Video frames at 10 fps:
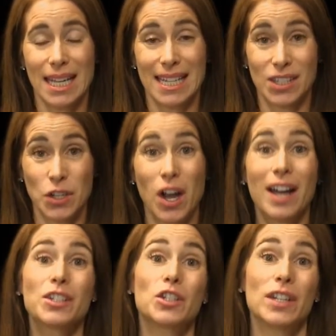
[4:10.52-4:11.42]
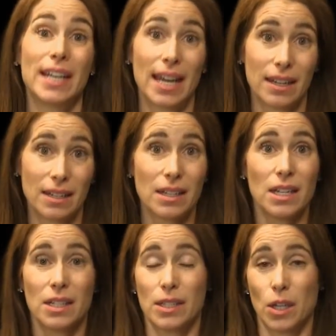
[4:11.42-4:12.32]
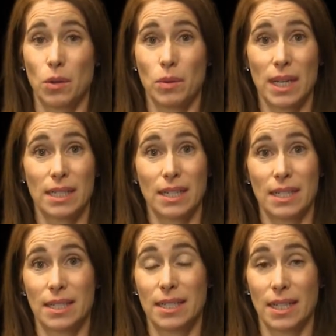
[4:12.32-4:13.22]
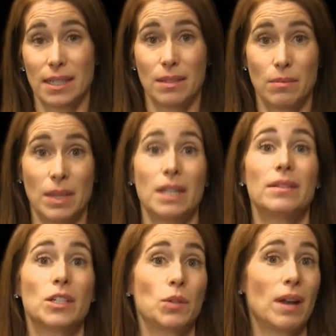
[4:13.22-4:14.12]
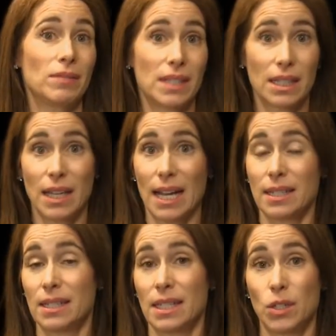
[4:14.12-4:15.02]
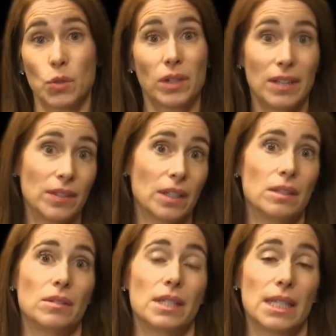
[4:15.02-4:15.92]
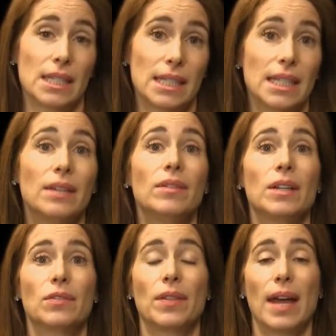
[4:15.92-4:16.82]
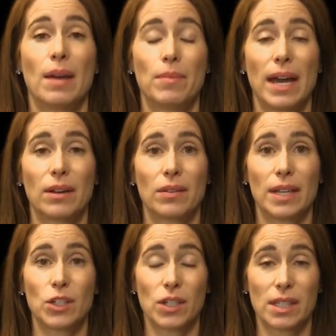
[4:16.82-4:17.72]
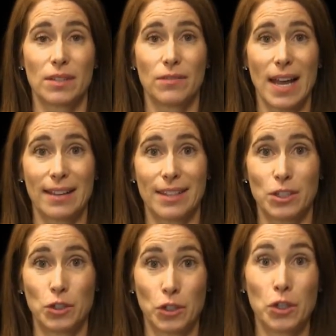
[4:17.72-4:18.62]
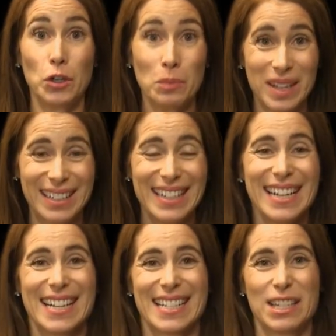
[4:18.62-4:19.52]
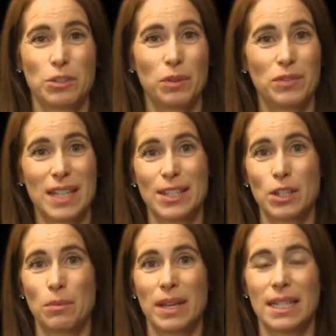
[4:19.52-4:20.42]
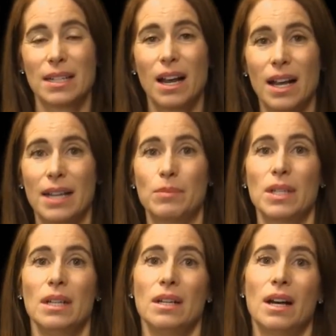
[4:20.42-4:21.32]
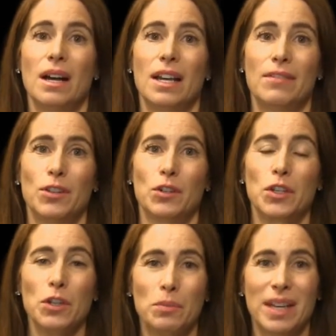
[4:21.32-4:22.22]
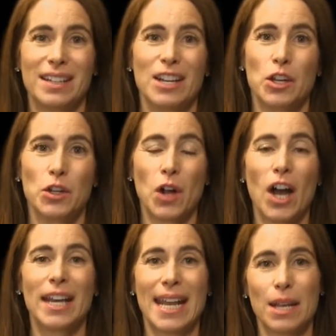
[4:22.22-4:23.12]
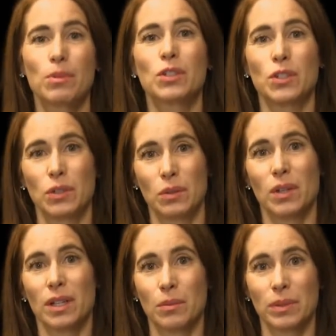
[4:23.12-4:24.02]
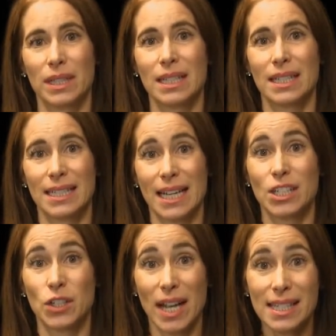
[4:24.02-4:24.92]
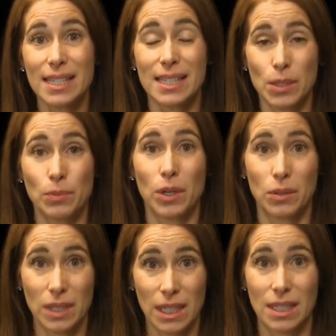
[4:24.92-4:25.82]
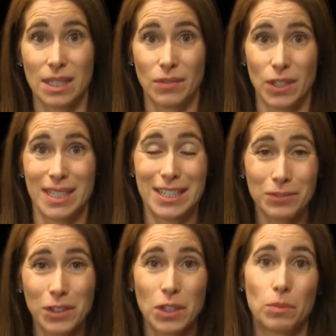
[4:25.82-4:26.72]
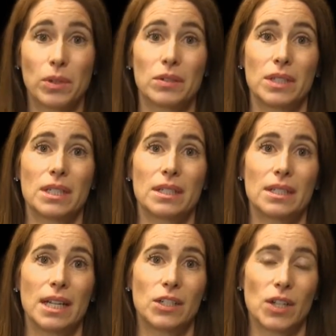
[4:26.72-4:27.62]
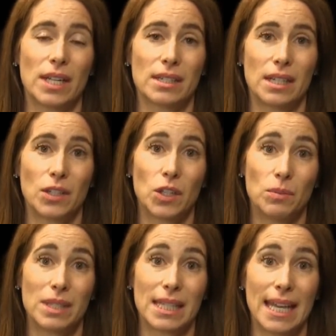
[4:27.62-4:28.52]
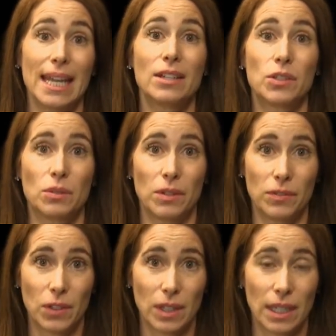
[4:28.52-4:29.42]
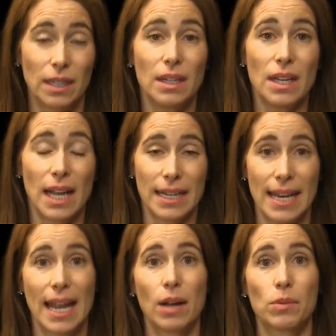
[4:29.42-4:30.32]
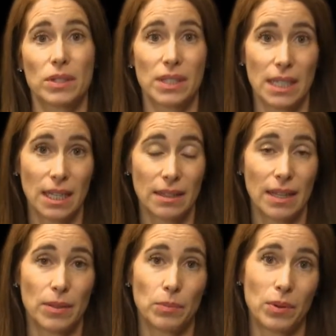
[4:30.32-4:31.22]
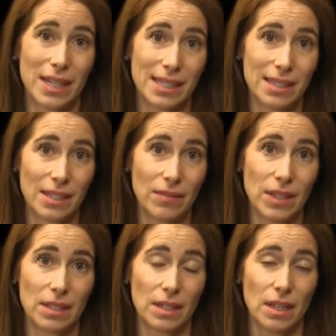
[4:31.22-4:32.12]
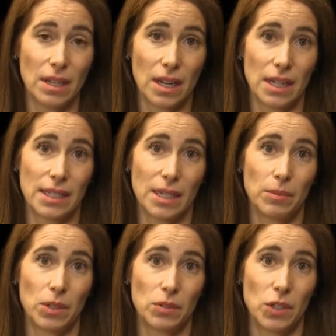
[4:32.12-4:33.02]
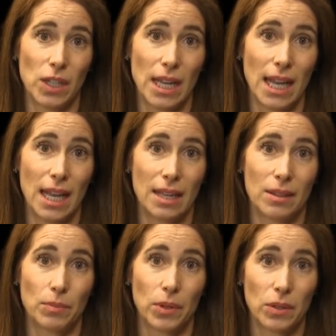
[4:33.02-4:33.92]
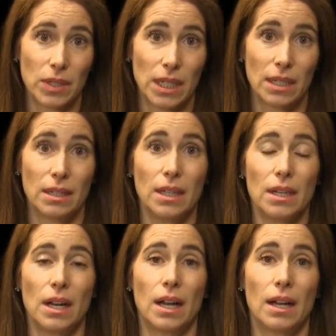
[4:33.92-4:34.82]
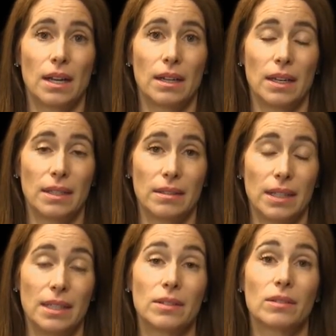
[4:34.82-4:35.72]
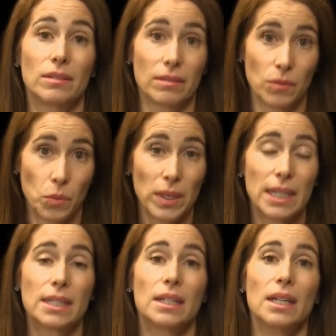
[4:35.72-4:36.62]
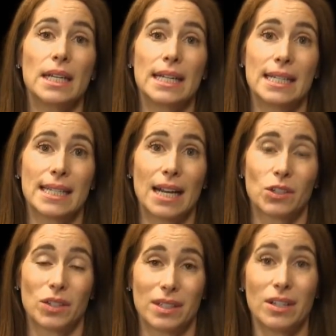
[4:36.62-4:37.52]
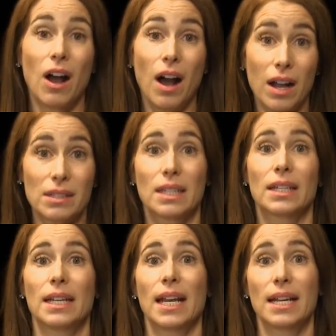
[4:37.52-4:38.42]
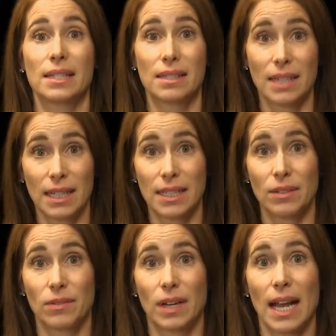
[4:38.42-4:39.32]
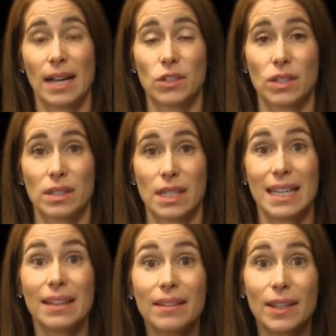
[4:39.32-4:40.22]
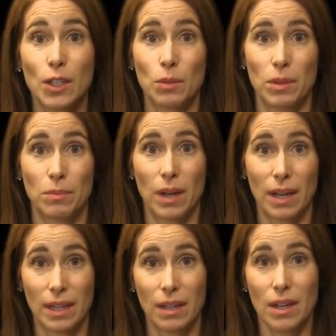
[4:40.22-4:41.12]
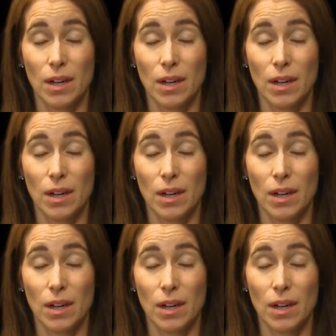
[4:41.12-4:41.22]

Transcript: is not genetic. So it, it doesn't mean that you have celiac disease or even gluten sensitivity for that matter, that just the fact that you're human, because as we've said so many times, uh, if you're human, you're unable to completely digest this protein. It's a very difficult protein to digest, and humans can't do it fully. And now we're seeing that the presence presence of this uh, WGA in the protein uh, in, in wheat is actually toxic and has negative reactions in the human body